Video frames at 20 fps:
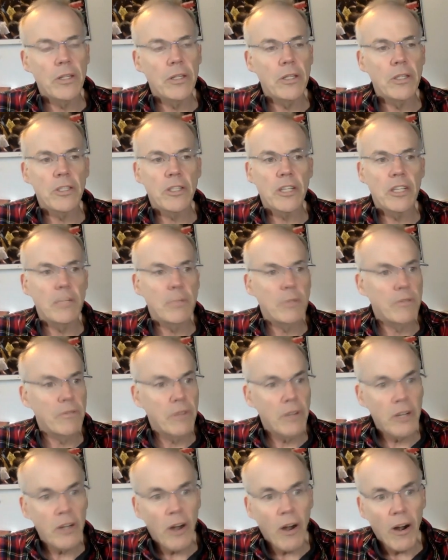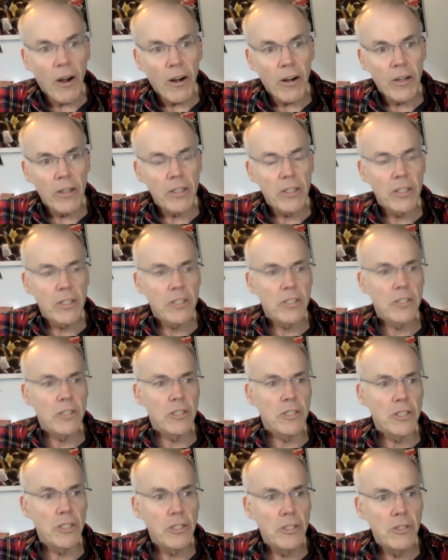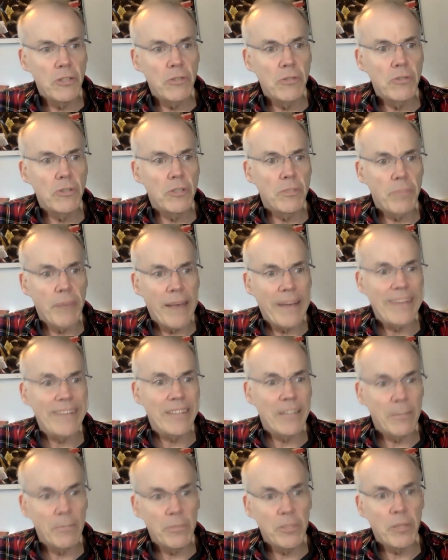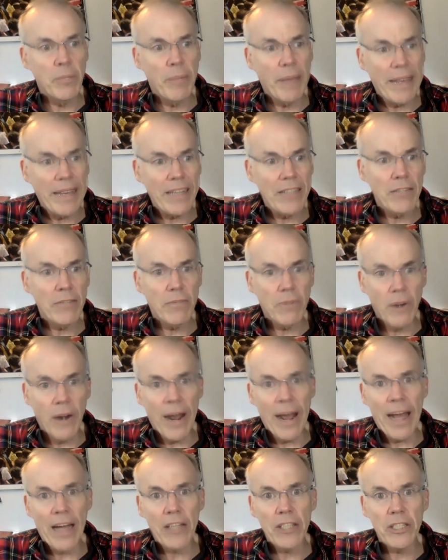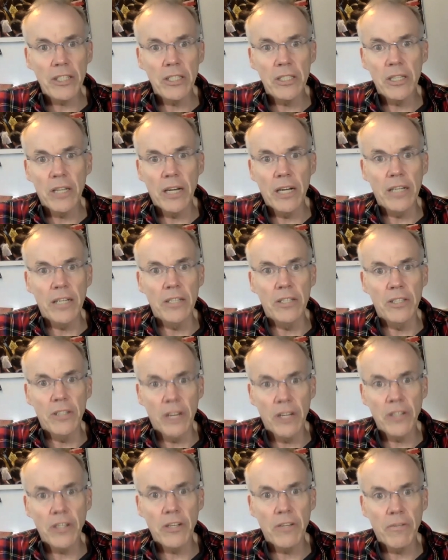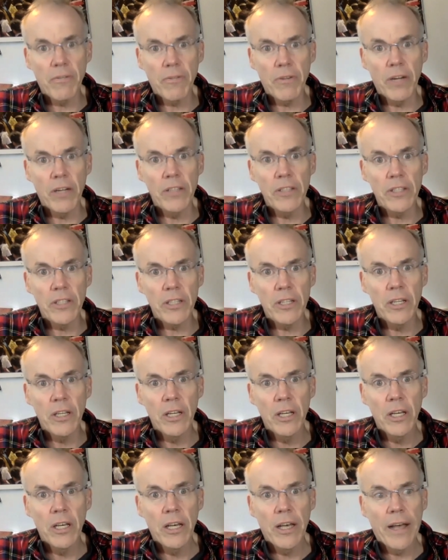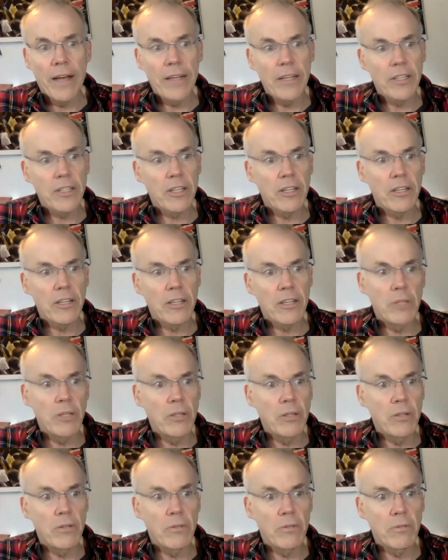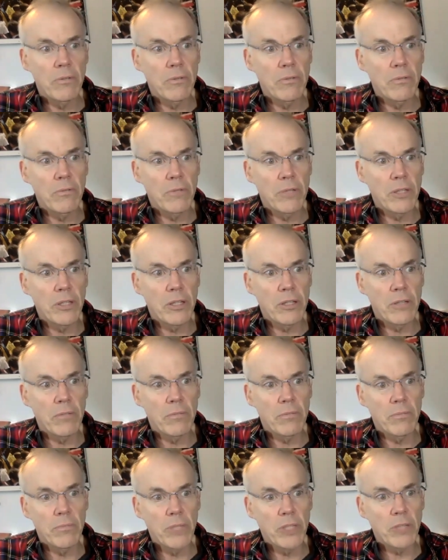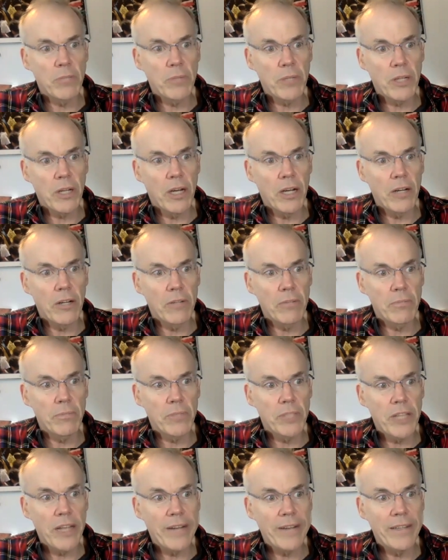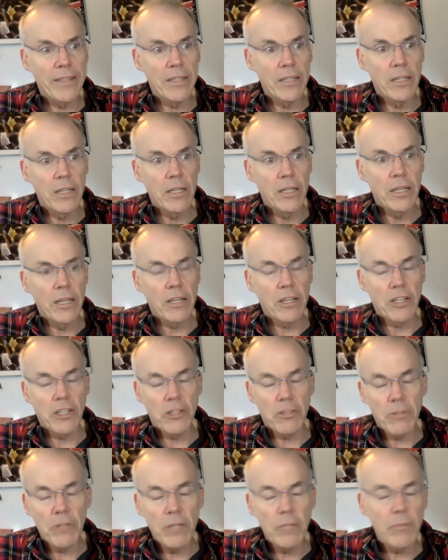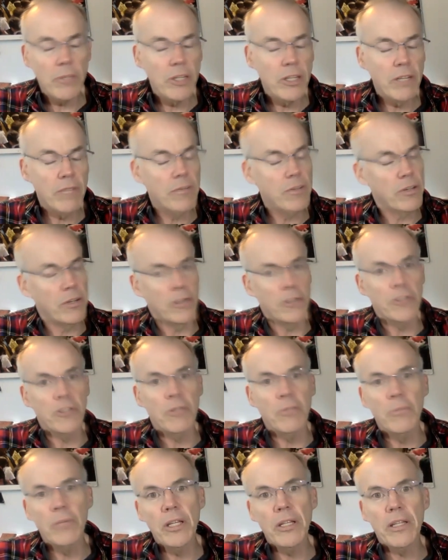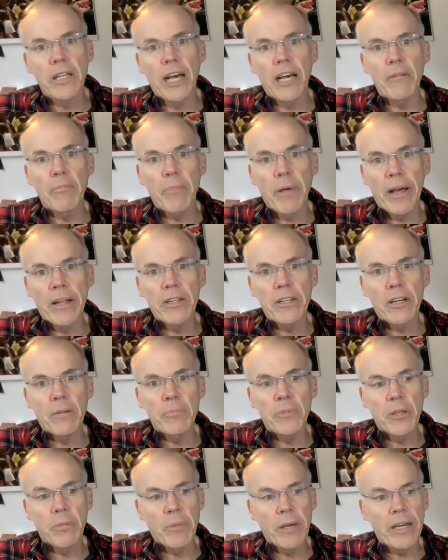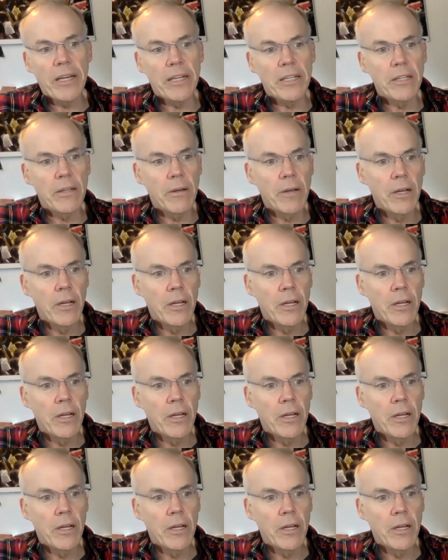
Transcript: It's going to be very hard because there's huge pent-up demand for action on a dozen fronts, and it's going to be, with a Mitch McConnell Senate, extremely difficult to meet that pent-up demand.